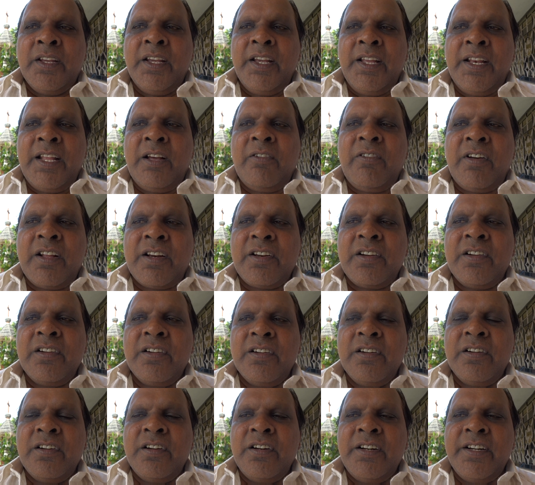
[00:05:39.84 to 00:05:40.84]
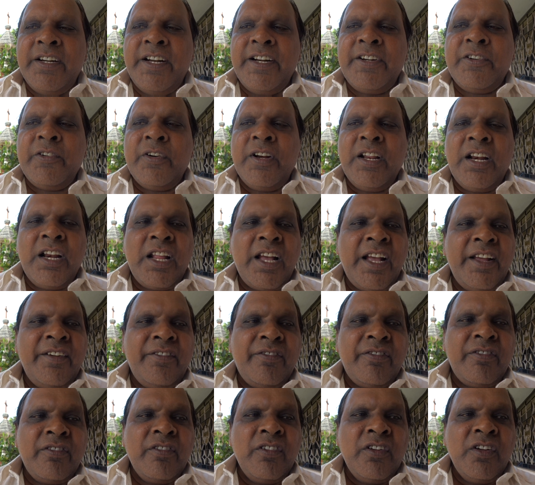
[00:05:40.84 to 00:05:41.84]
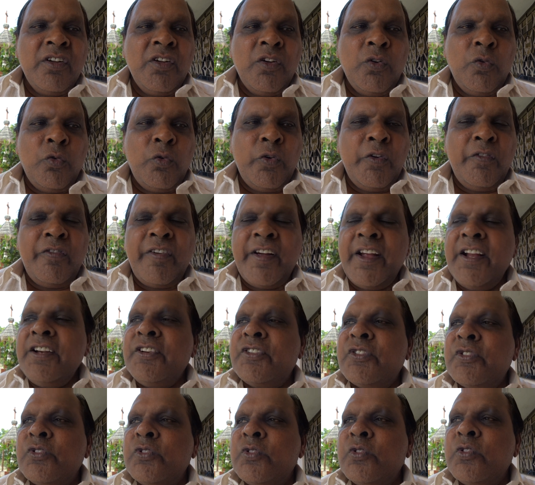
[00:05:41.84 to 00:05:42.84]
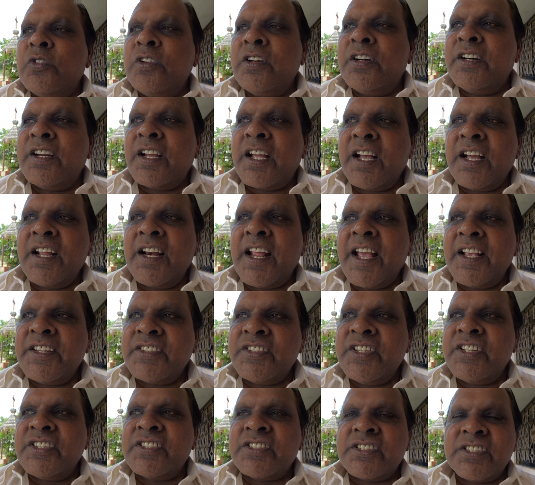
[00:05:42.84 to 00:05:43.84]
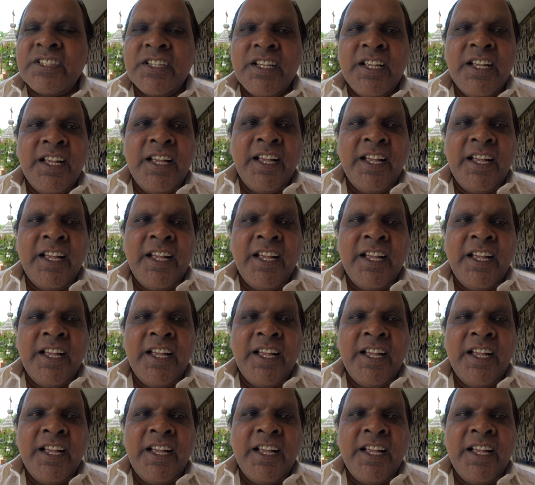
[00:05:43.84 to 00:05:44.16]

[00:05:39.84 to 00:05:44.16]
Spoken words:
In our day-to-day life, we fail to recognize this,